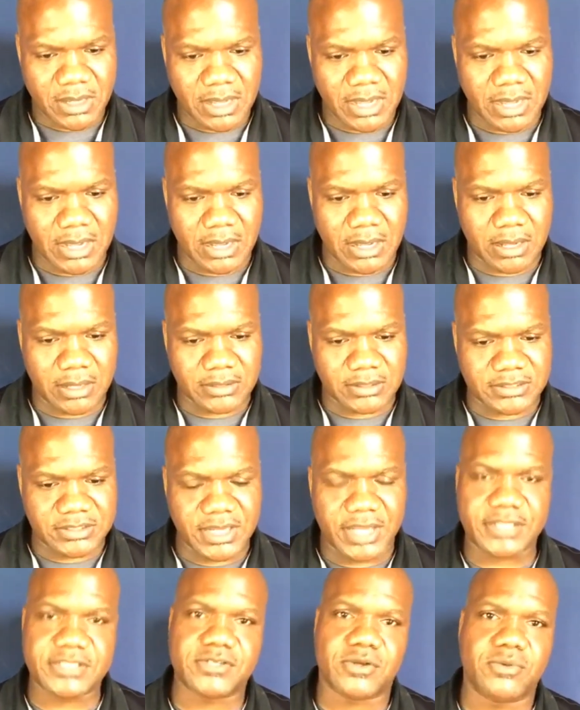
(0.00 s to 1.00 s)
the
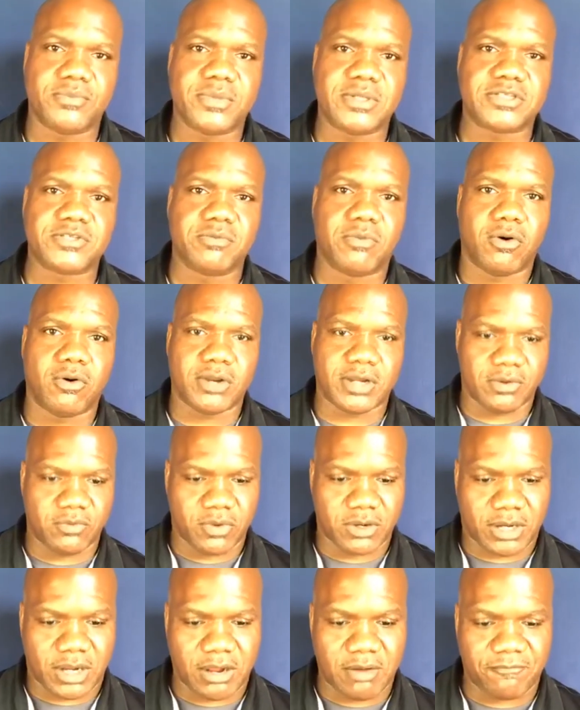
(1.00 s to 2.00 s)
text on this morning
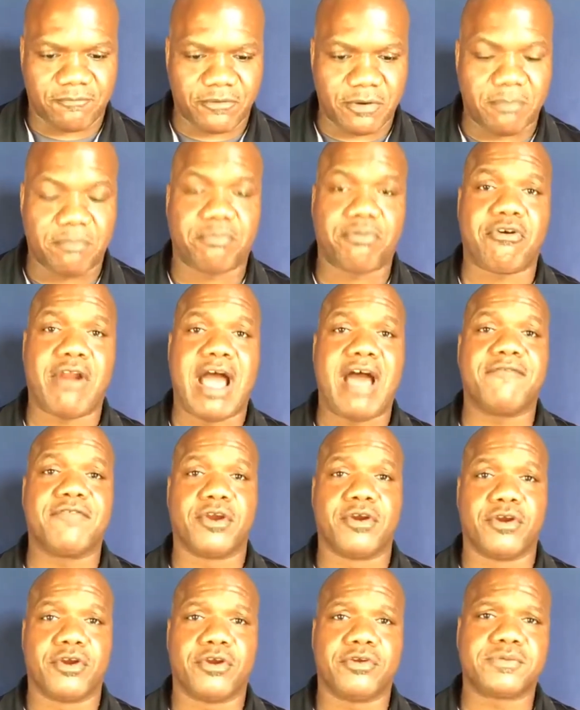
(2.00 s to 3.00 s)
will come from
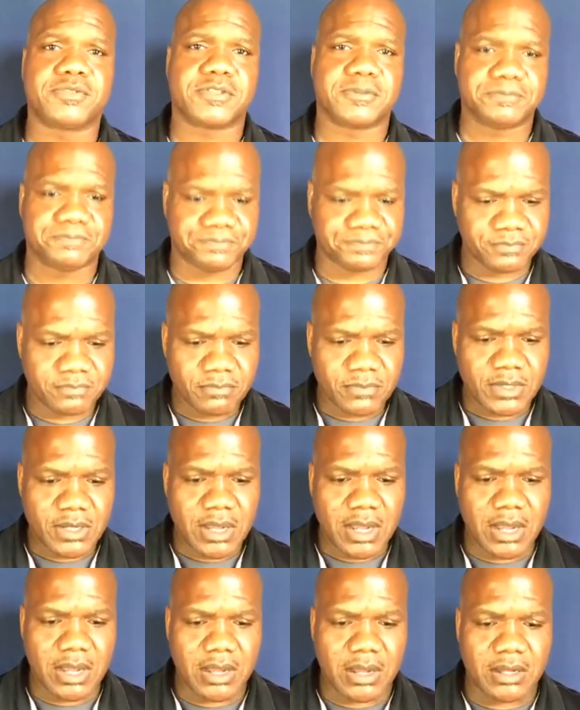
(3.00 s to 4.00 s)
Proverbs
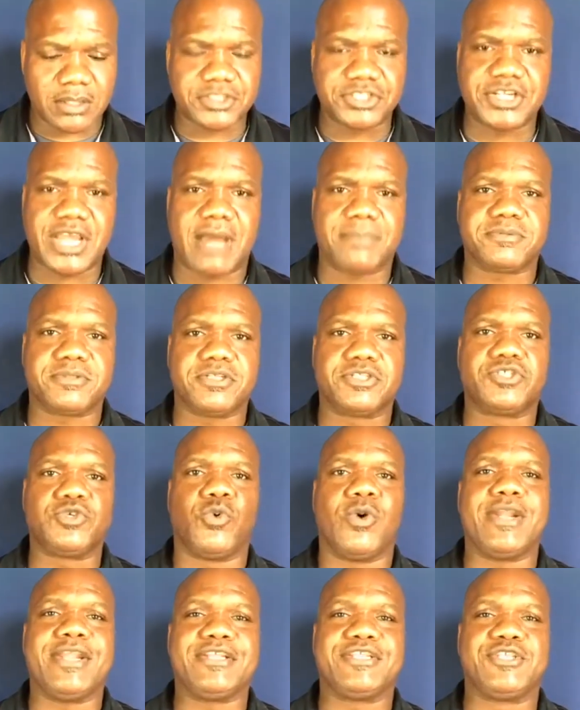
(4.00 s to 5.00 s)
chapter
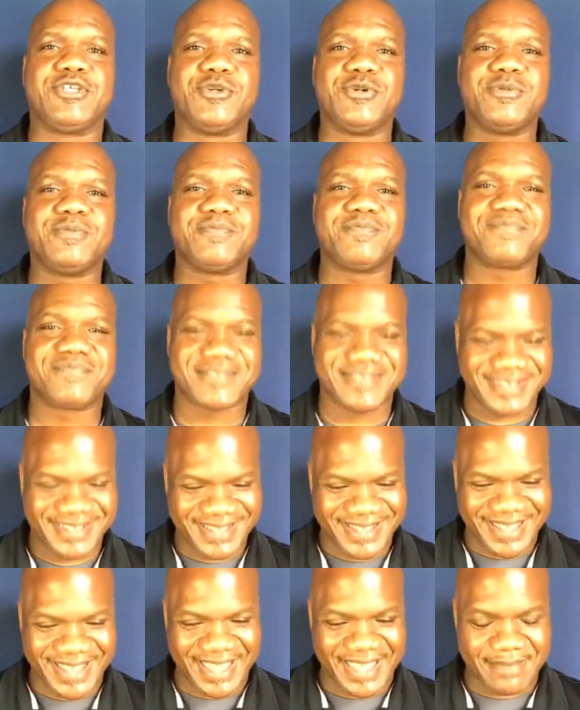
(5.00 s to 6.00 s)
22.
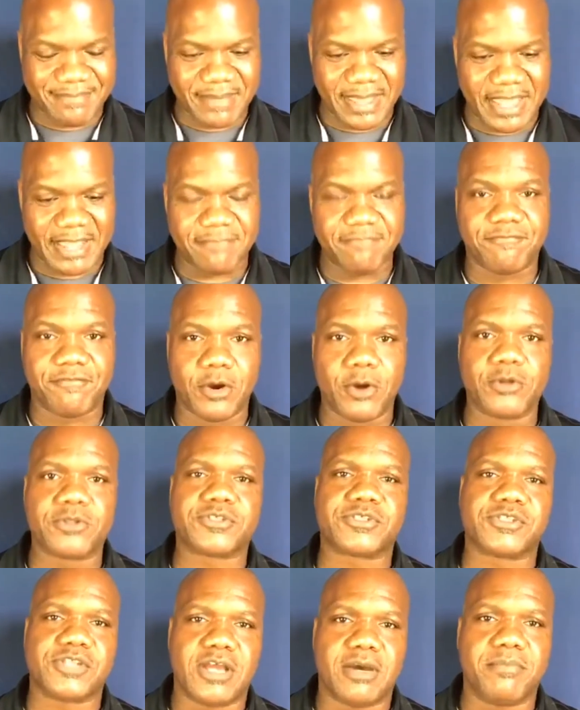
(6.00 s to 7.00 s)
Amen. Verse
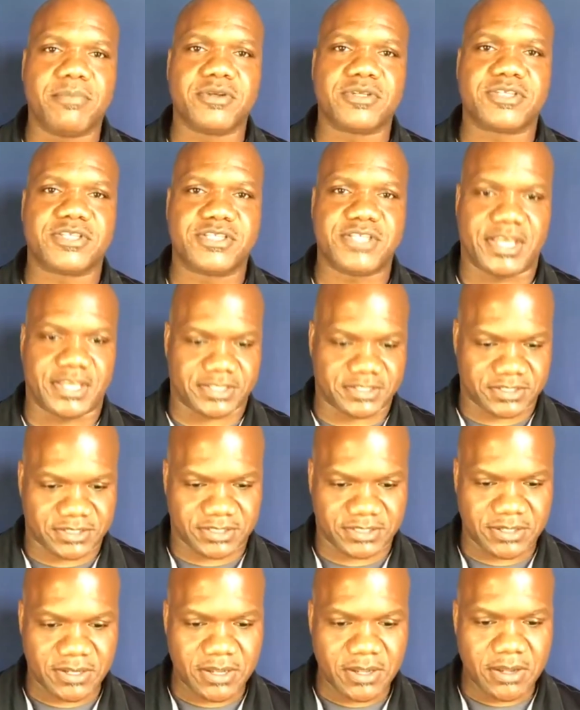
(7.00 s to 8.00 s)
number six.
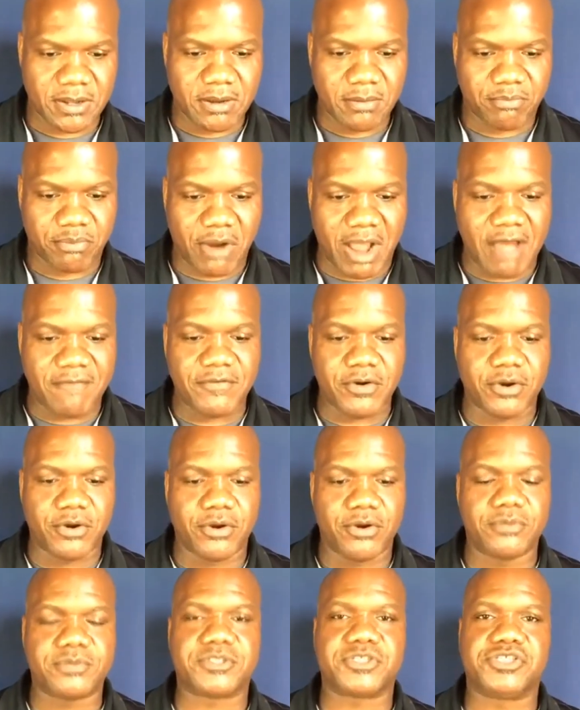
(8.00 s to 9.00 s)

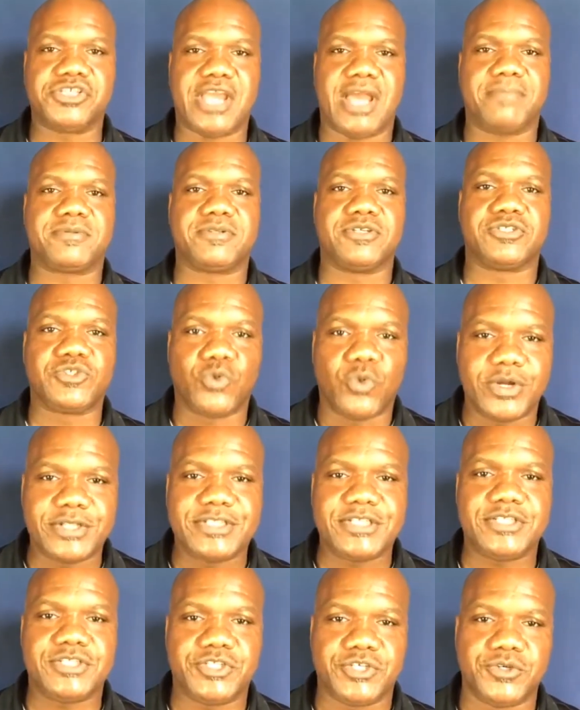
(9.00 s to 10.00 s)
Proverbs chapter
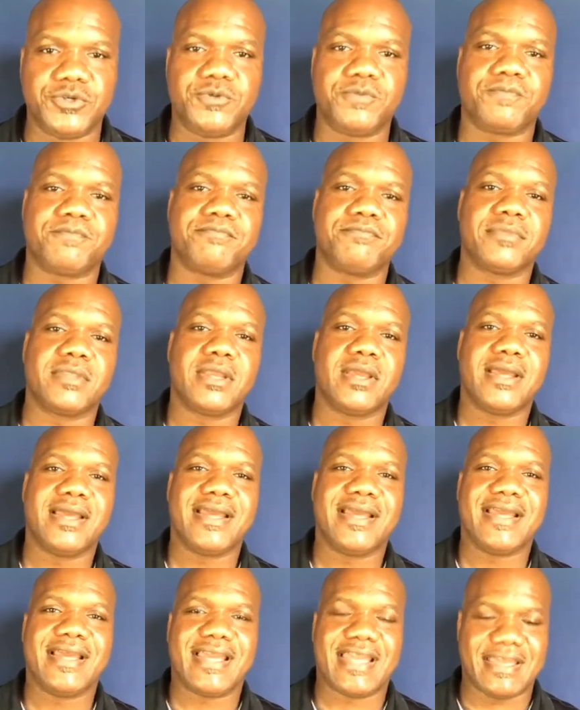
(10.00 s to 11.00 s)
22.
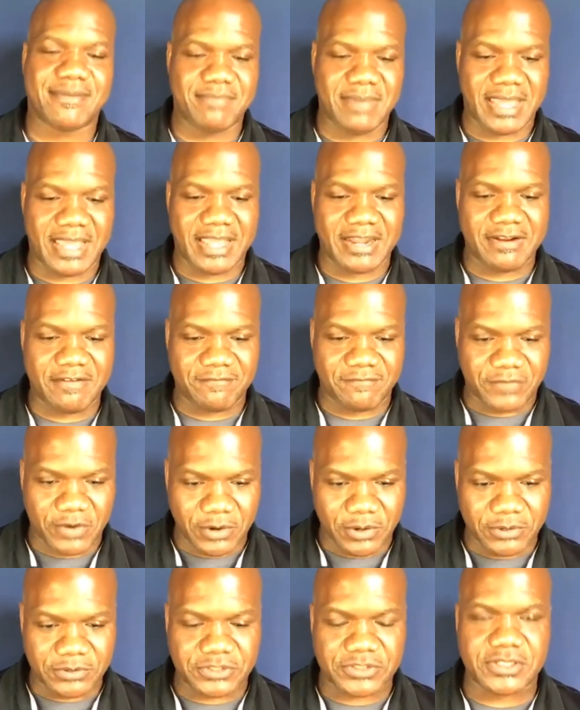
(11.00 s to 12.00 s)
Amen.
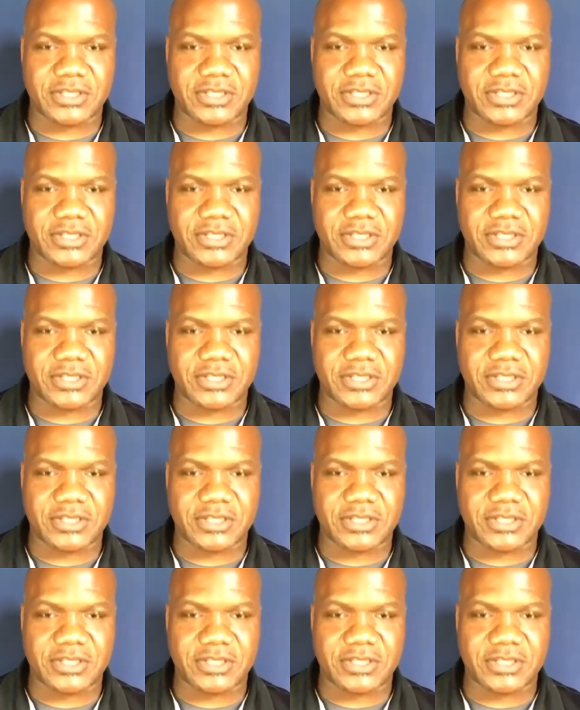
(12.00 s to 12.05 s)
Verse